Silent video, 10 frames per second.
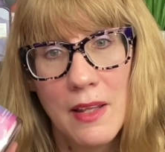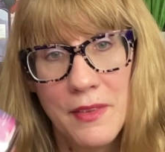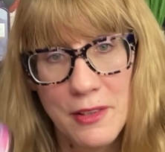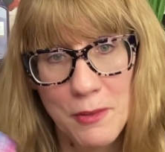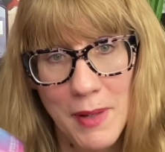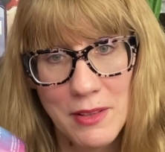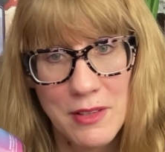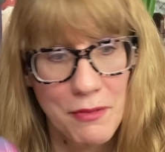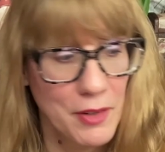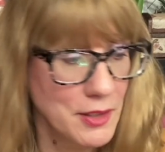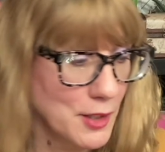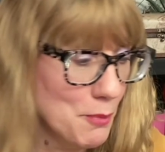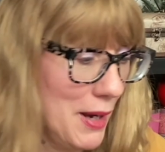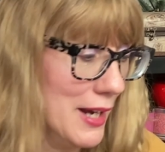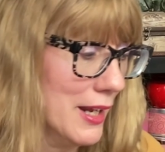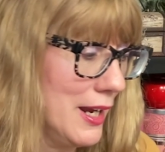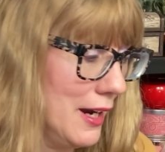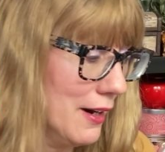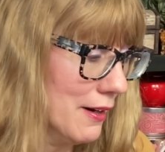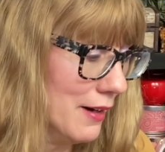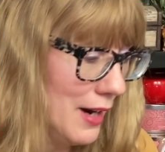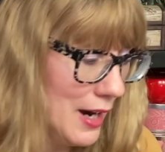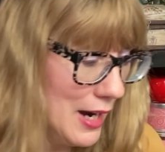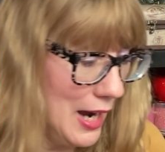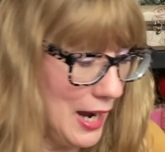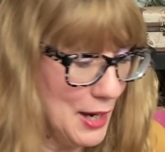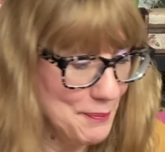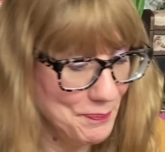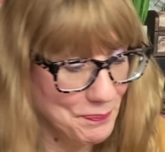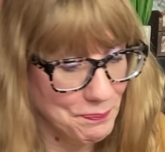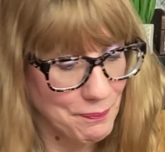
This smells different than the body care. Um,